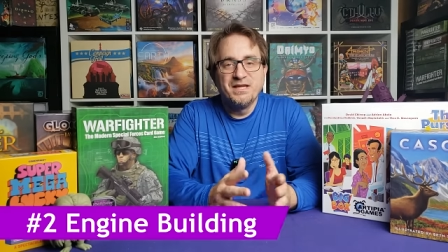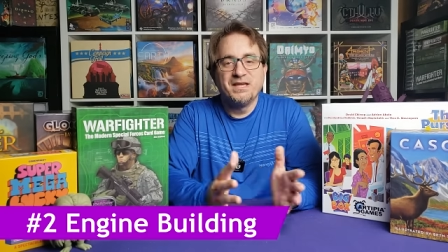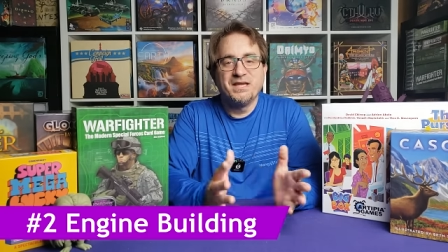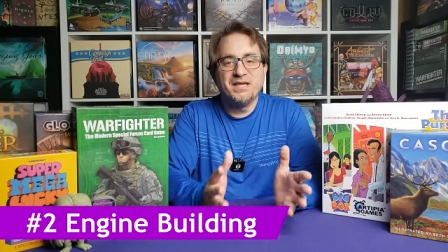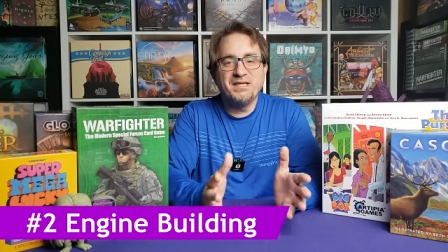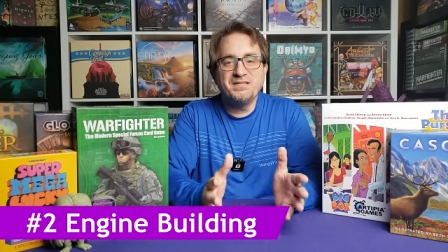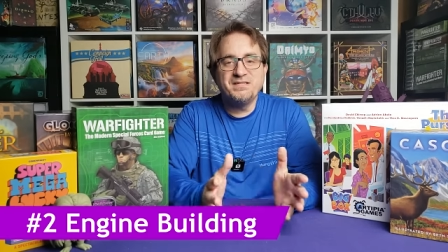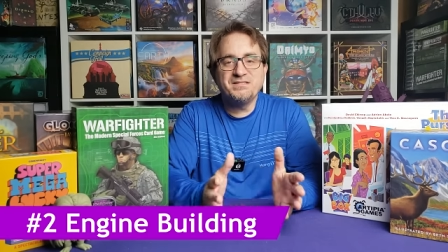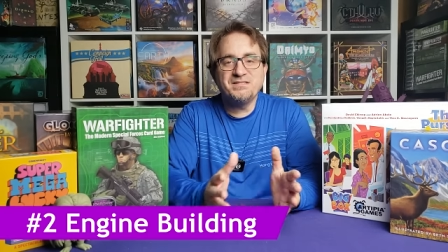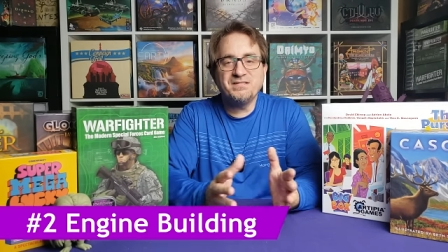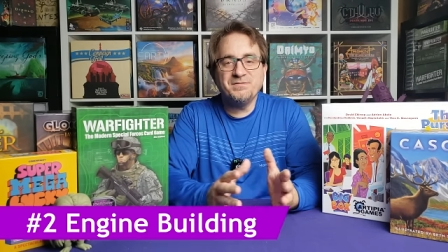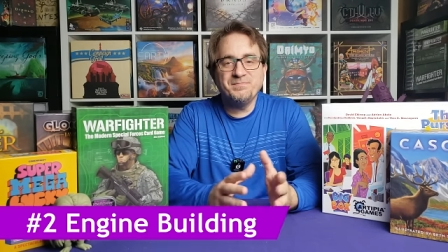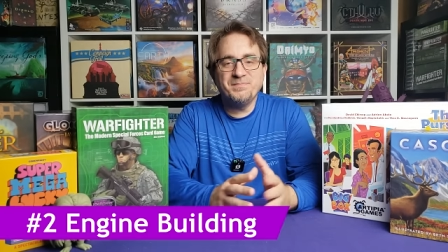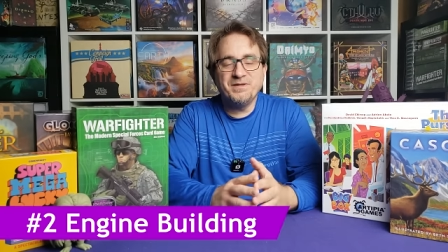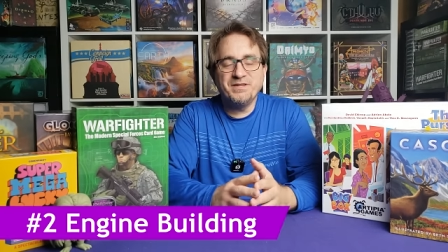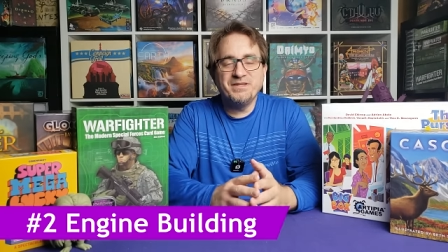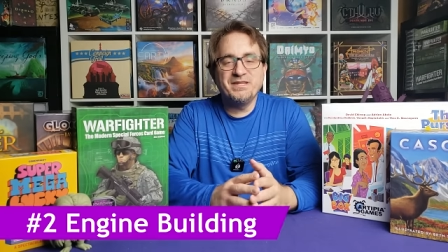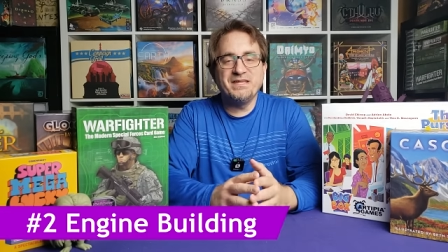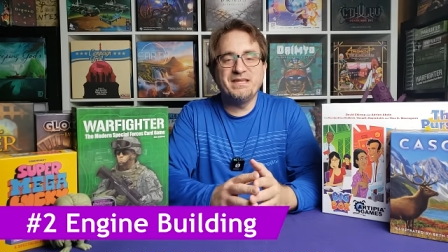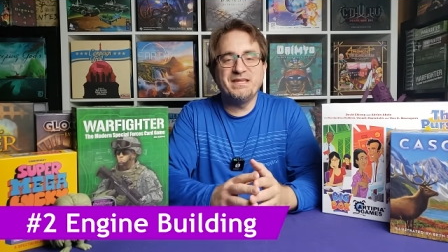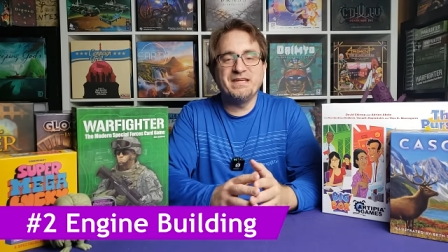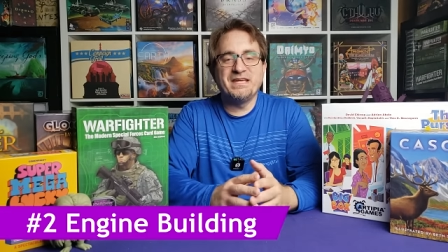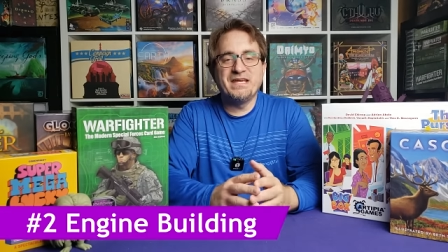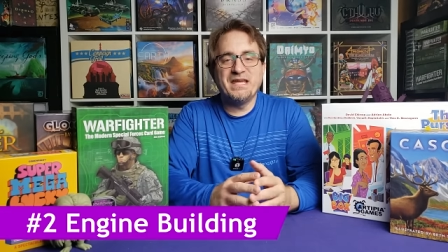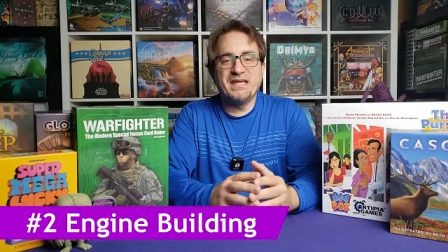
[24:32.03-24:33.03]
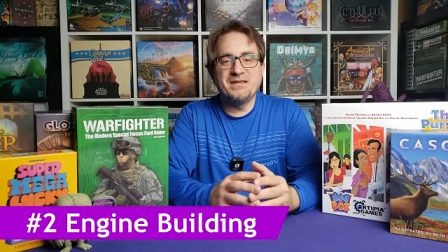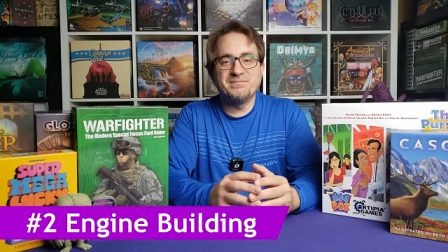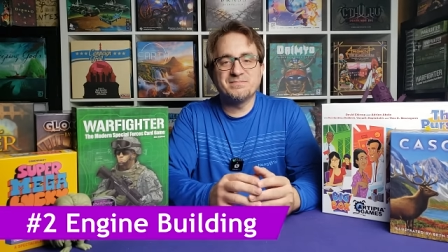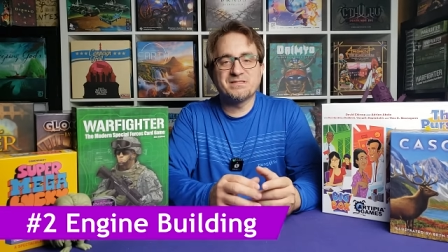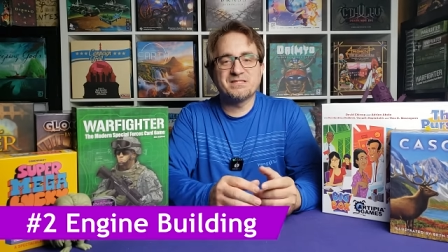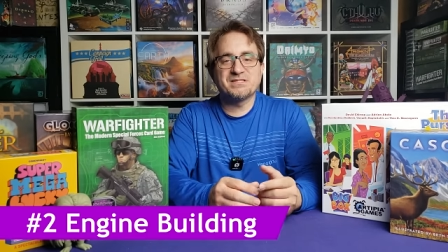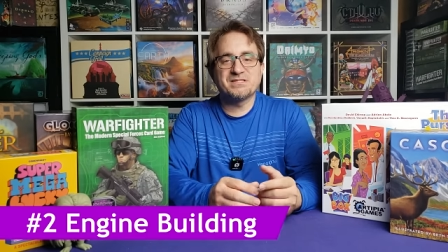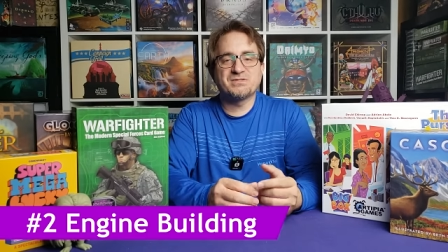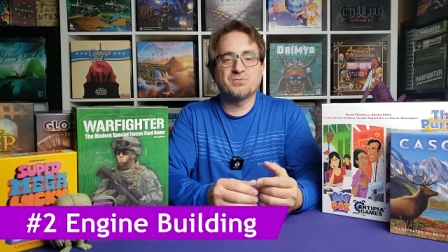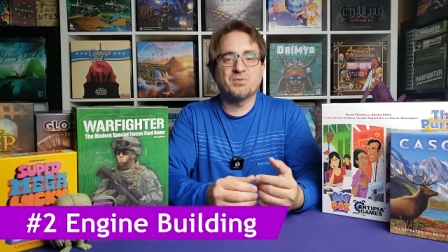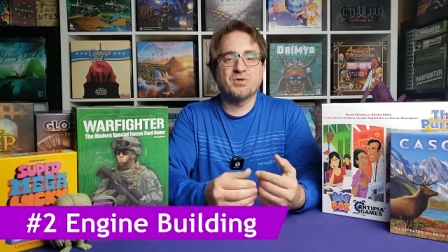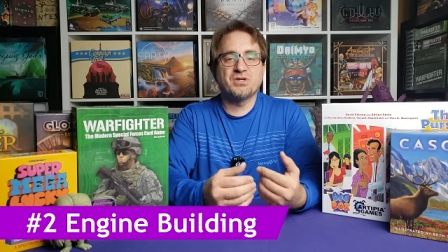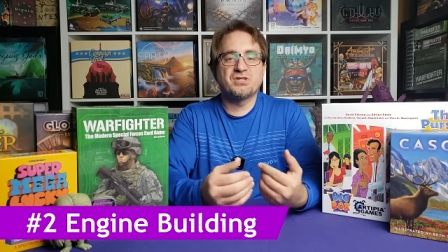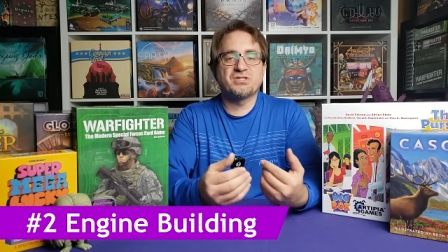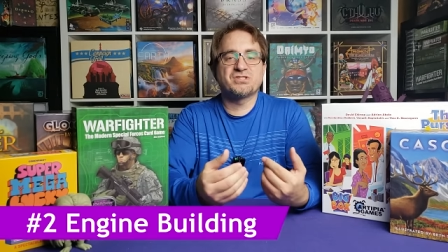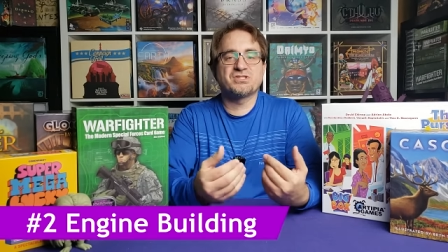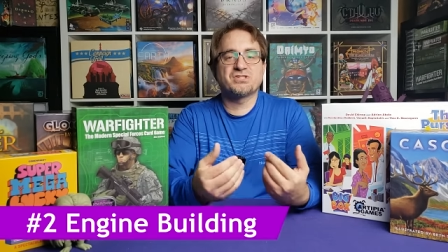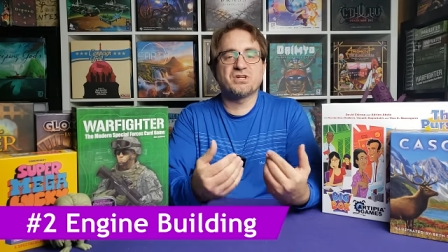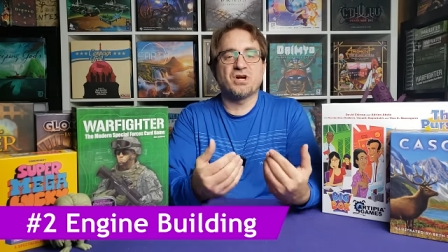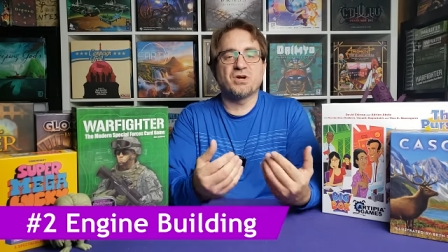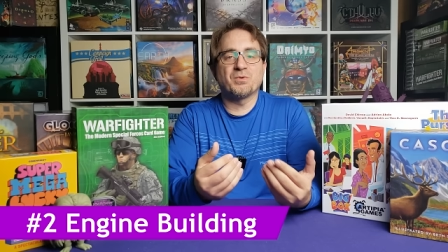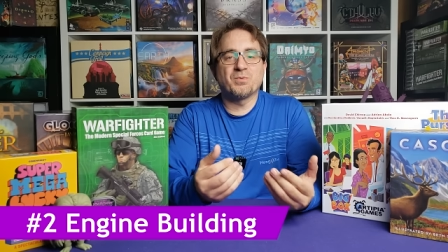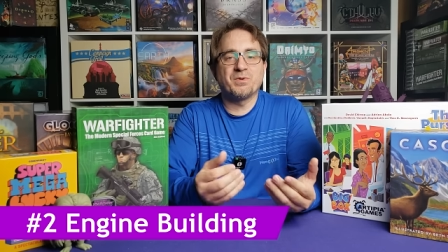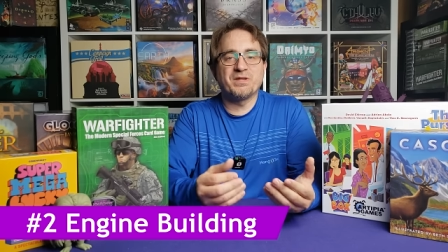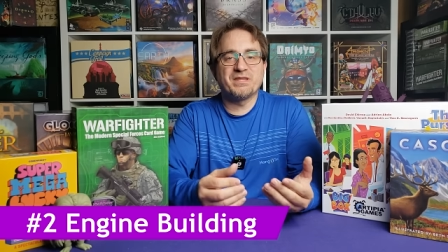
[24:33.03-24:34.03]
Engine building games is where you
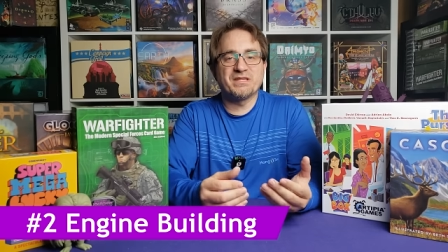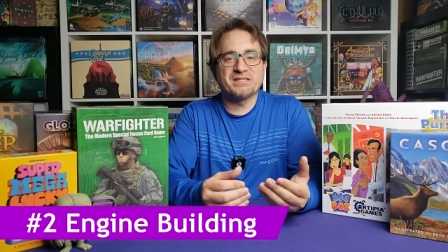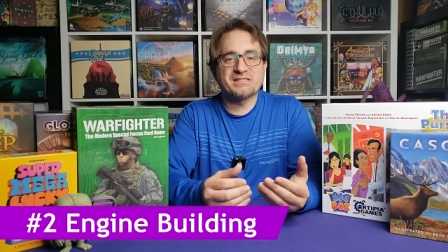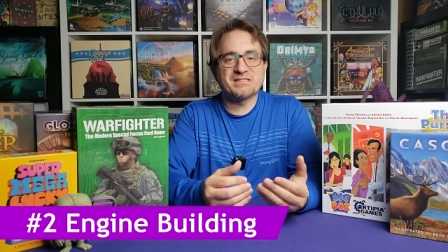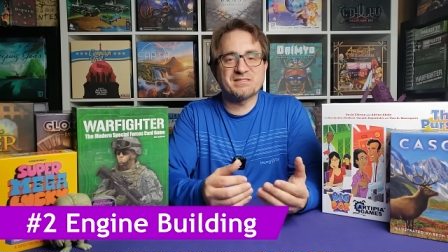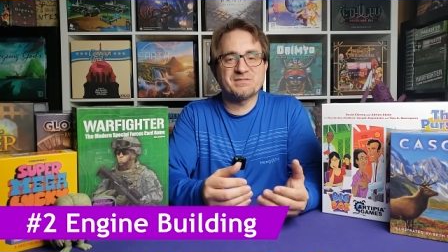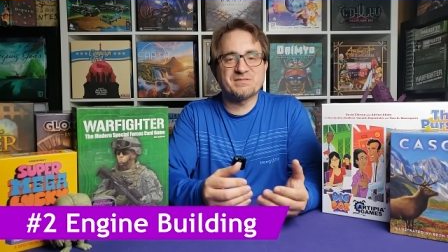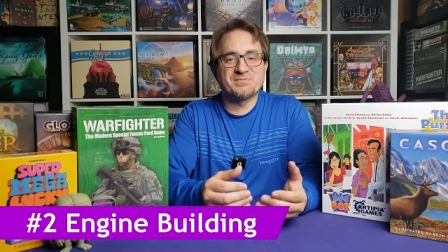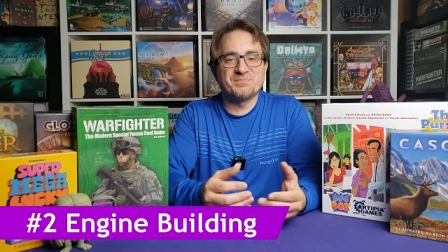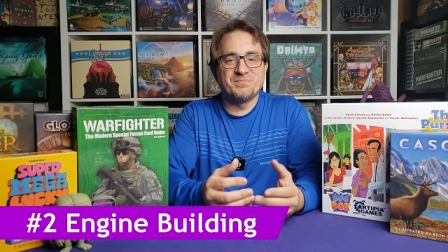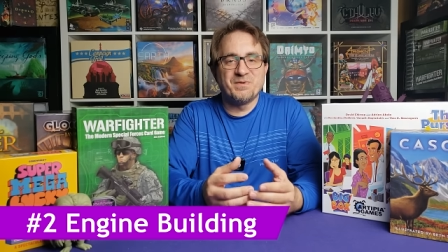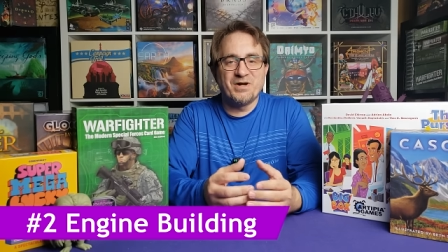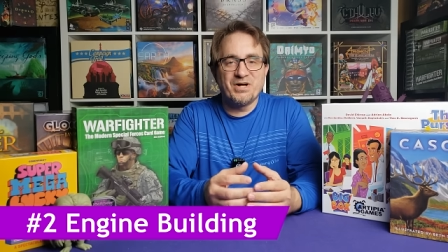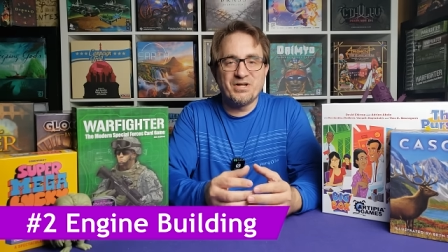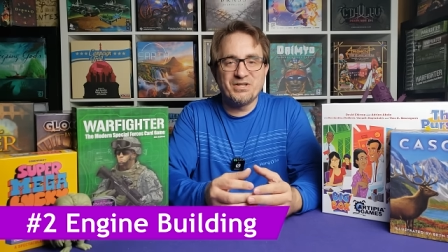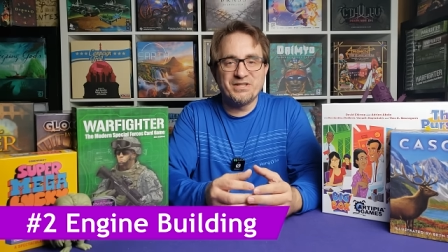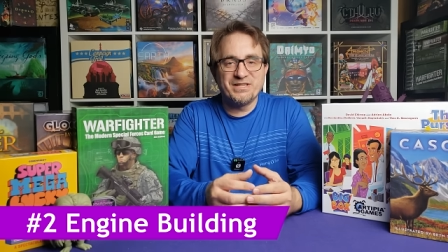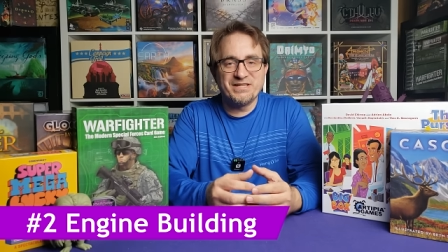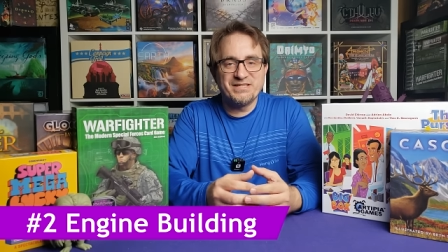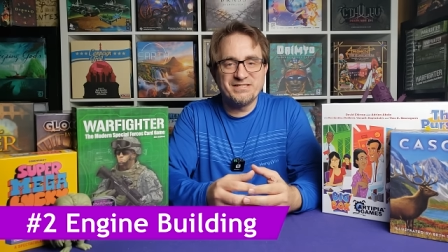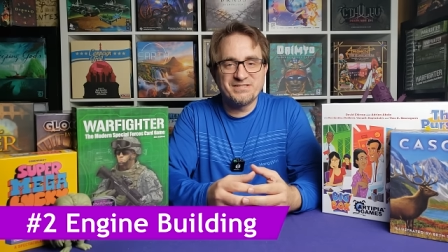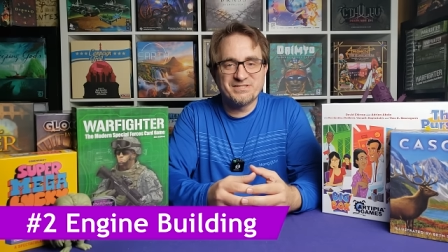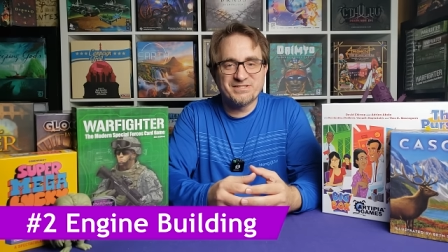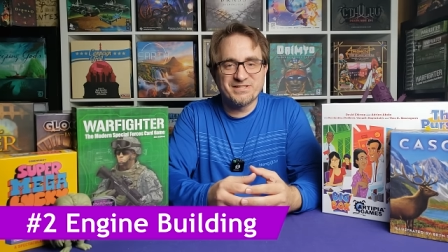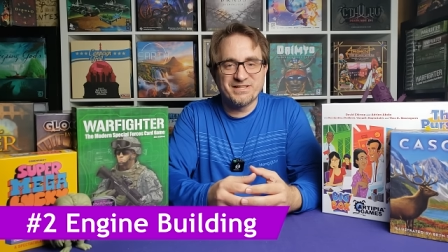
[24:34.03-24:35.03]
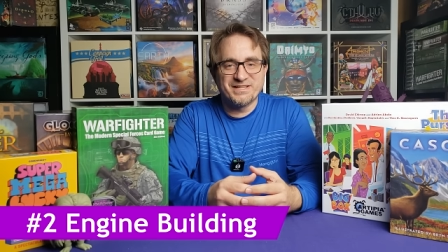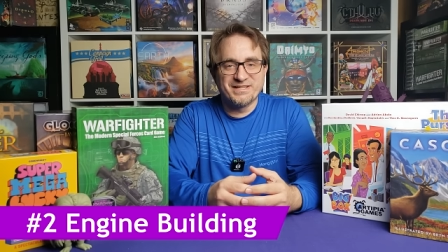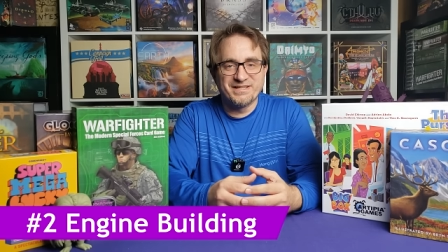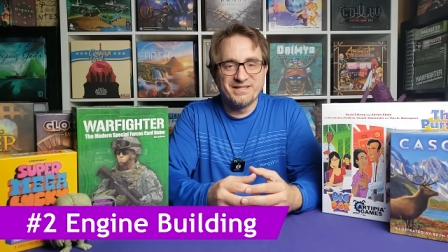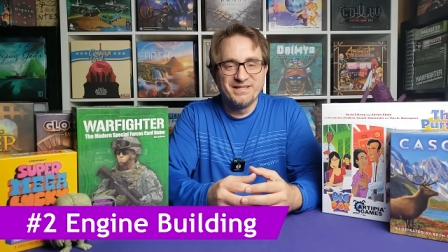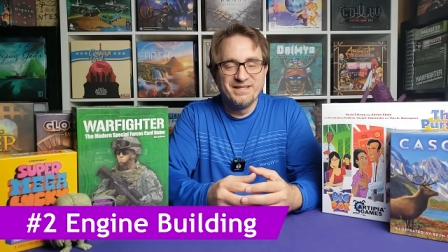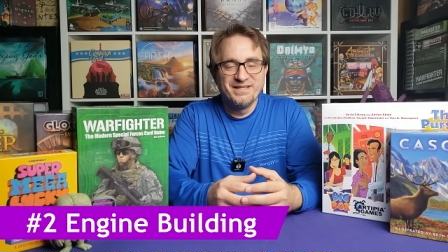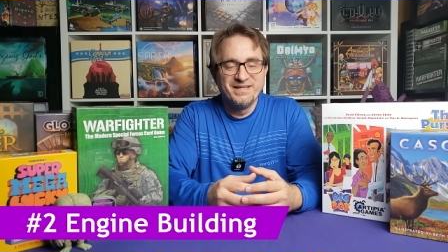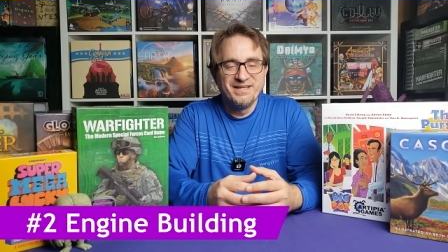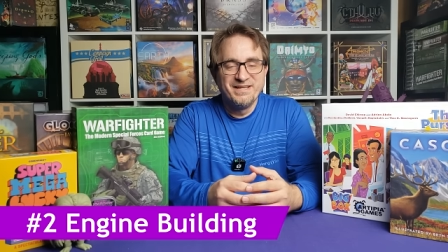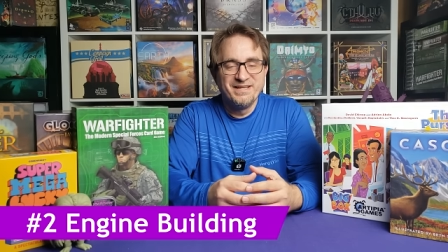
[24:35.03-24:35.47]
start with a small engine.